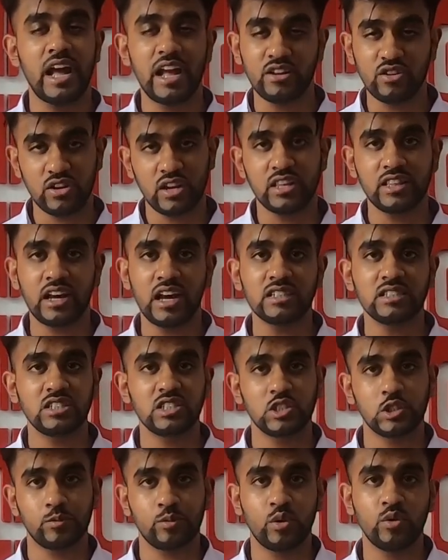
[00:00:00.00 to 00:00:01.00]
And to get the
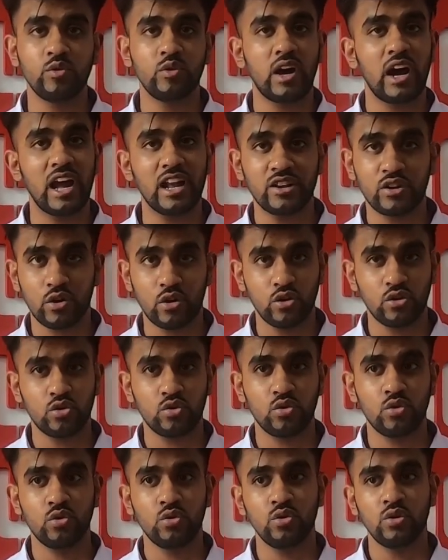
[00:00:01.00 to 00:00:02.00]
ICC approval, I had to
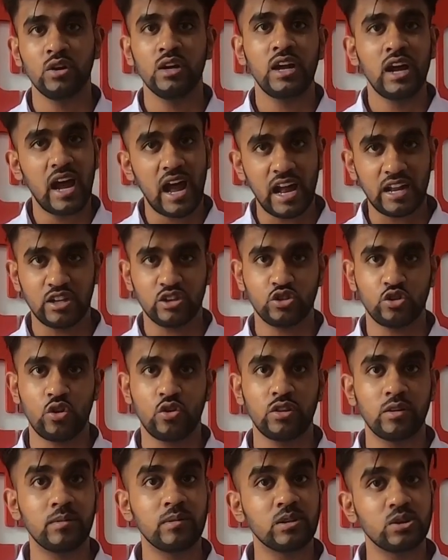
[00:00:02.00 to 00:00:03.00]
go through, I had to
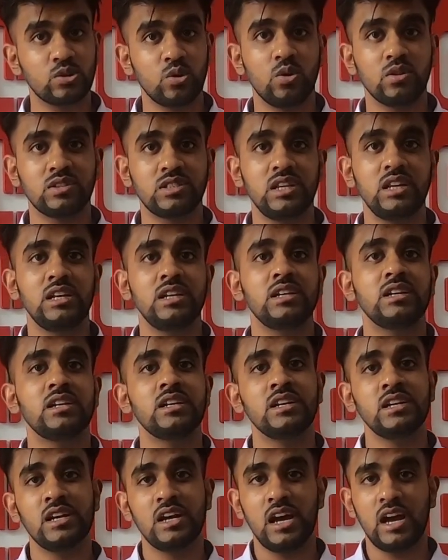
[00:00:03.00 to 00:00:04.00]
show them the sourcing,
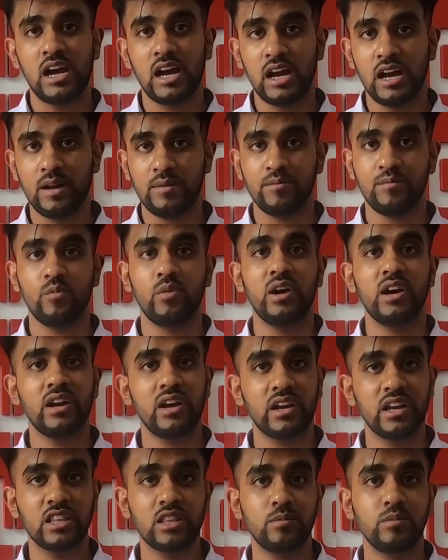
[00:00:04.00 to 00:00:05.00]

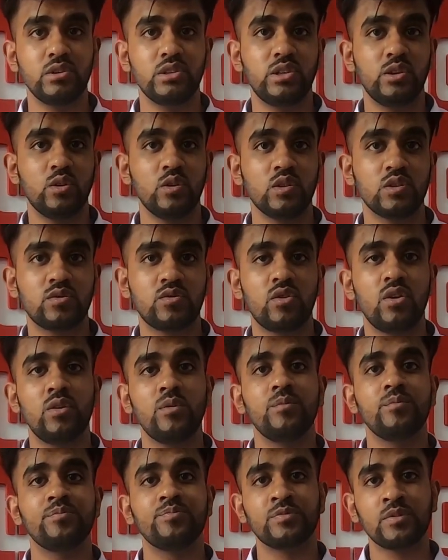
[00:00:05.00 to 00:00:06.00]
where I get the materials
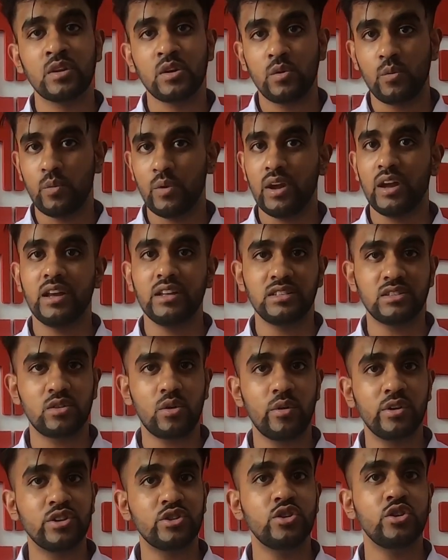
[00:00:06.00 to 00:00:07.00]
from, where it's
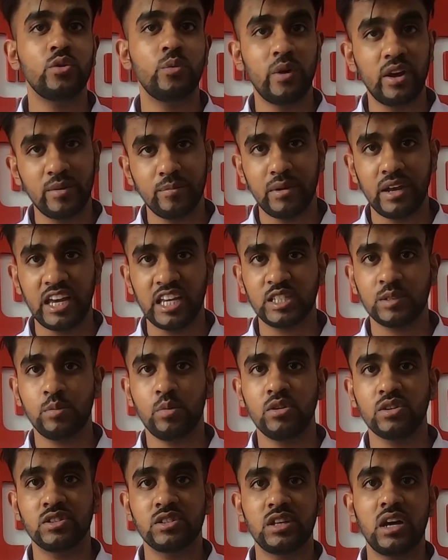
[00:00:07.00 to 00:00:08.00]
going to, where my
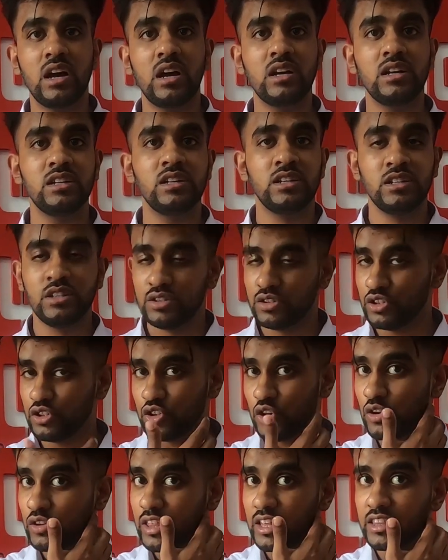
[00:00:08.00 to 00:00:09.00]
exports are, to
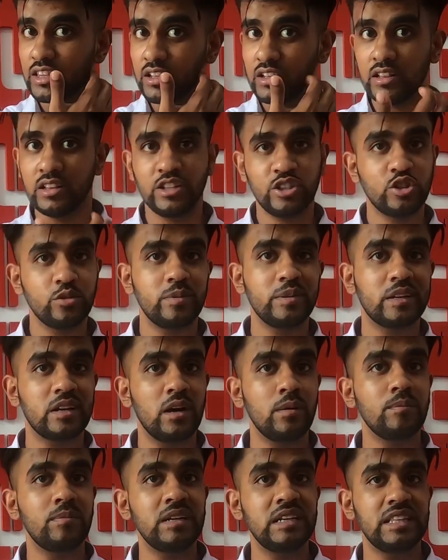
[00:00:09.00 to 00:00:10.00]
show that they're a legitimate
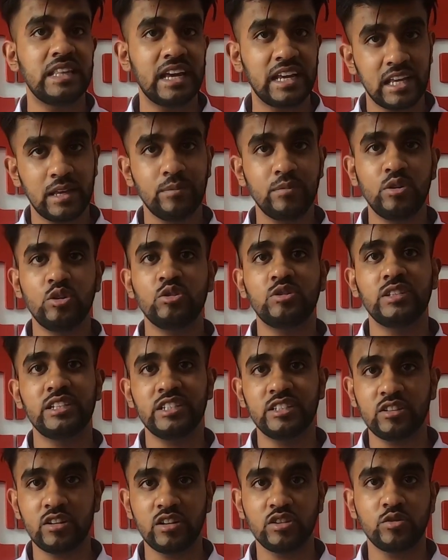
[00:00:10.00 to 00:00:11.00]
company that can be used in
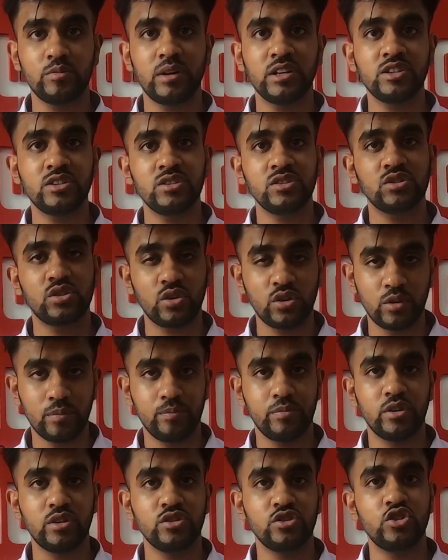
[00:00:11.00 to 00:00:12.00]
international matches, so the
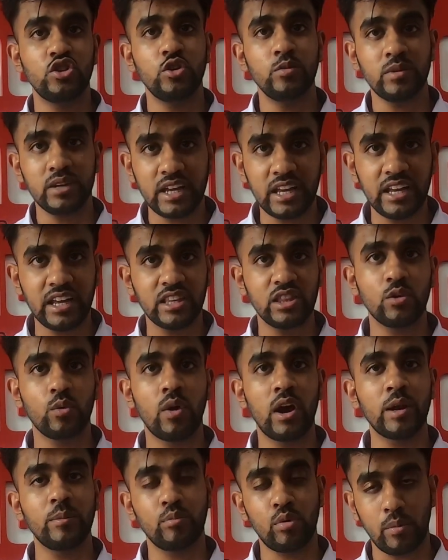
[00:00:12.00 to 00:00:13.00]
consumer can get the
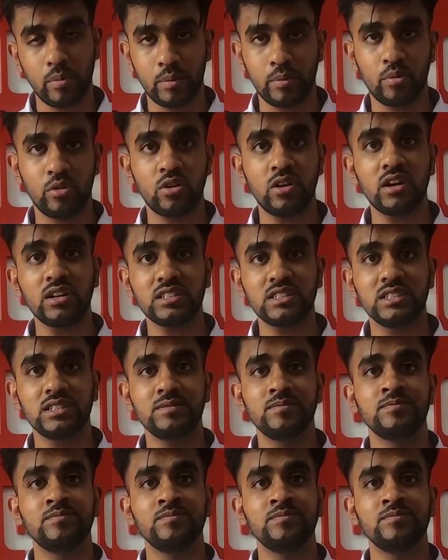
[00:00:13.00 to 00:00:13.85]
right proper product.